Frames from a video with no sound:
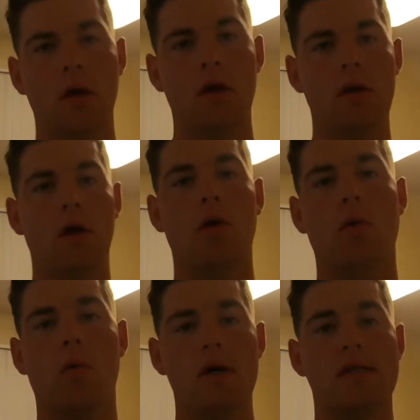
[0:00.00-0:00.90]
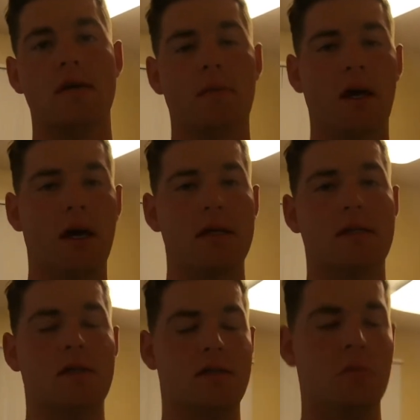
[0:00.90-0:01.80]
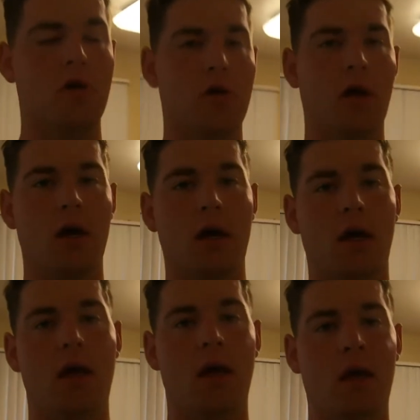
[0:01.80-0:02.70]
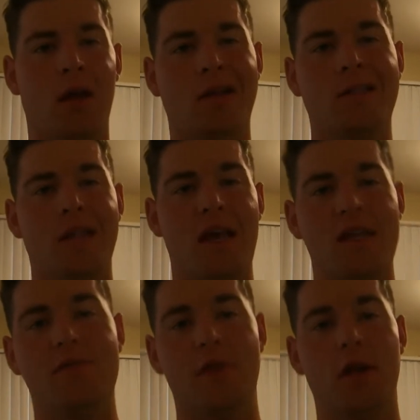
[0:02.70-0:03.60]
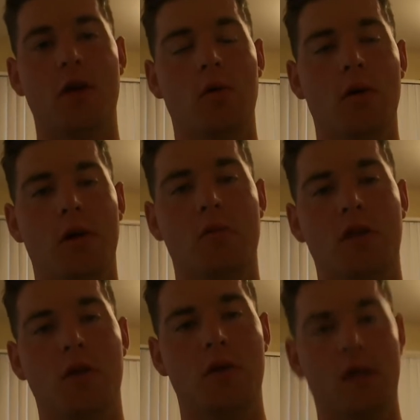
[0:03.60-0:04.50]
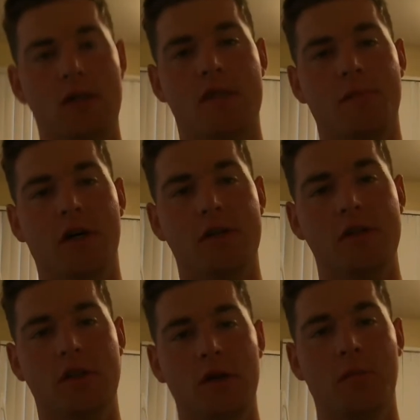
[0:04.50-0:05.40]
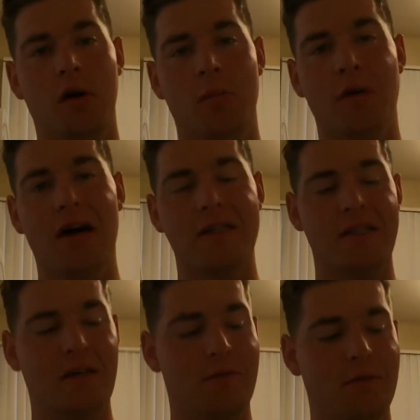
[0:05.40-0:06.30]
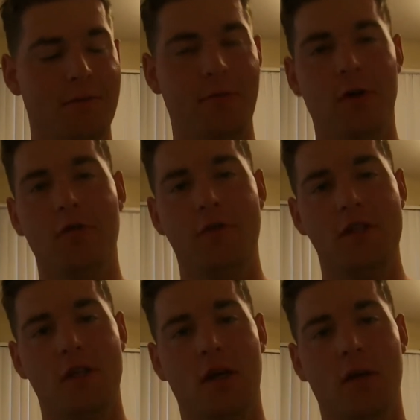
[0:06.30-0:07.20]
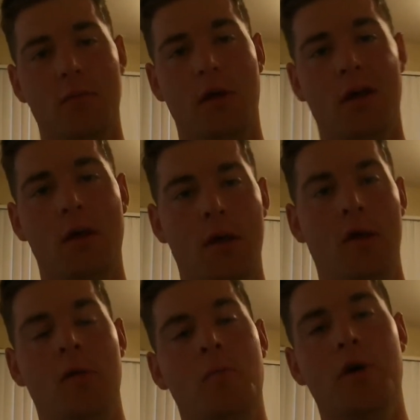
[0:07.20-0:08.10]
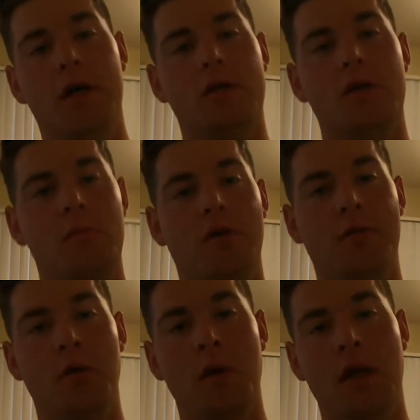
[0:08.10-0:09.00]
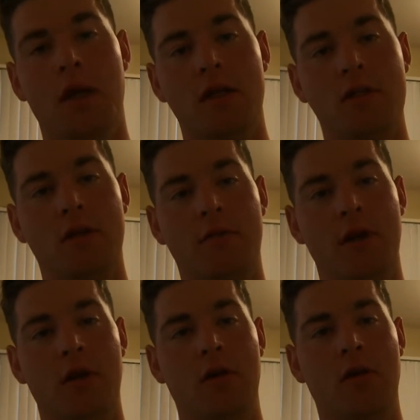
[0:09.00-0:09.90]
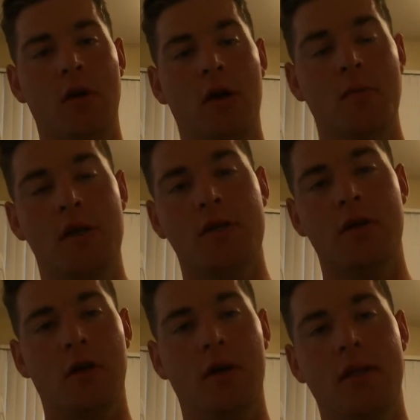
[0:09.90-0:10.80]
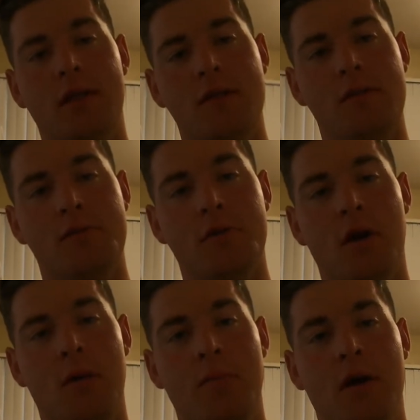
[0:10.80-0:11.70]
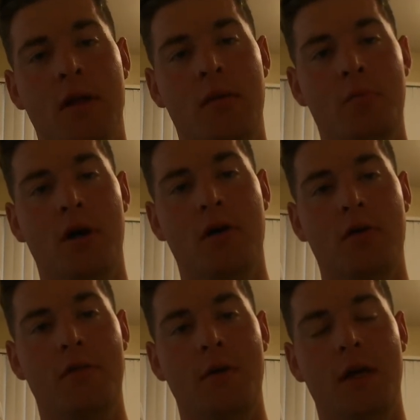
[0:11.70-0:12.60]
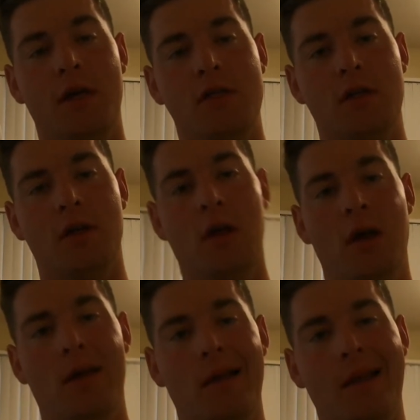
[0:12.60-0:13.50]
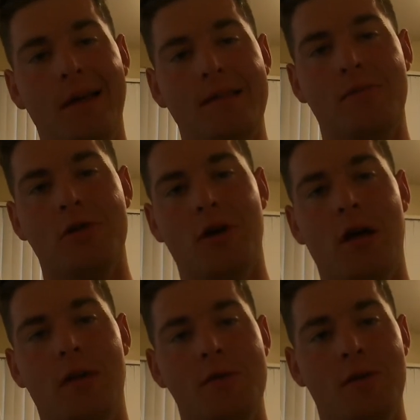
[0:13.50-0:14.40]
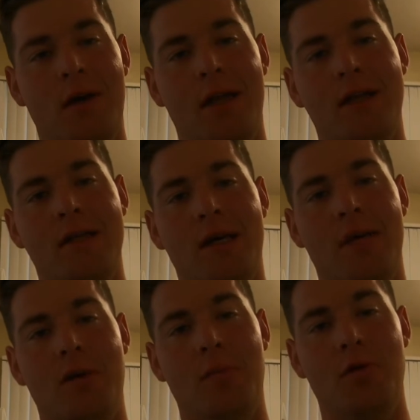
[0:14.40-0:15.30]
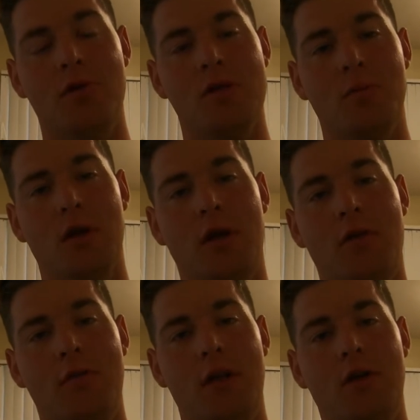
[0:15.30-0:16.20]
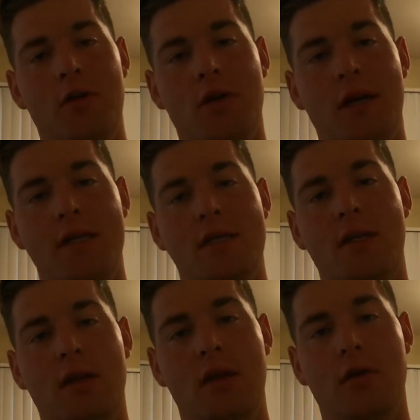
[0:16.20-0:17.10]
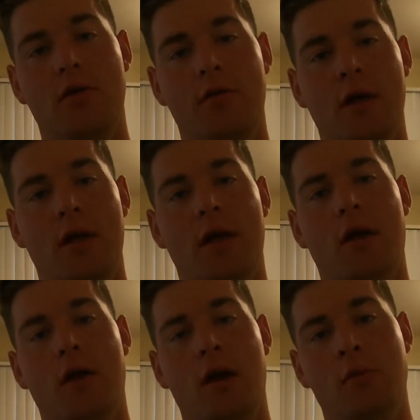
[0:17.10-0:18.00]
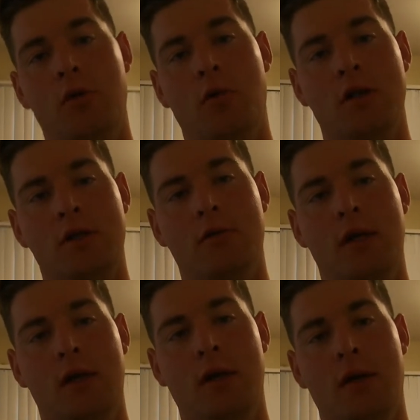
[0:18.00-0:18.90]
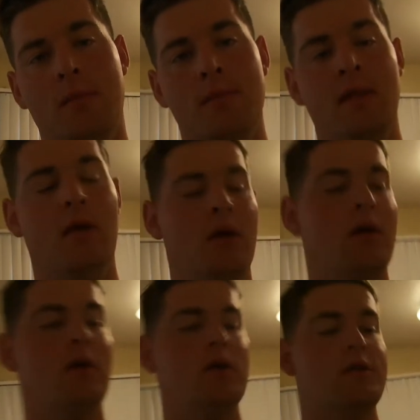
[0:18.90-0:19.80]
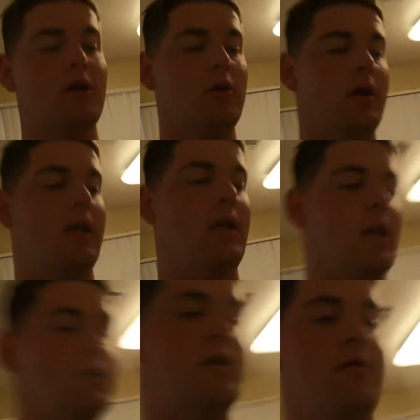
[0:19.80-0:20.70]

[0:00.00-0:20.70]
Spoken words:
Yo, what's up guys? It's the Moto Guy, and today's video we're going to be doing a sponsorship unboxing from Flow Vision Company. But before we get into the video, make sure y'all hit that subscribe button, bell notification, like, subscribe, so anytime I post a brand new video, you're instantly notified and are able to watch it right there. So getting into the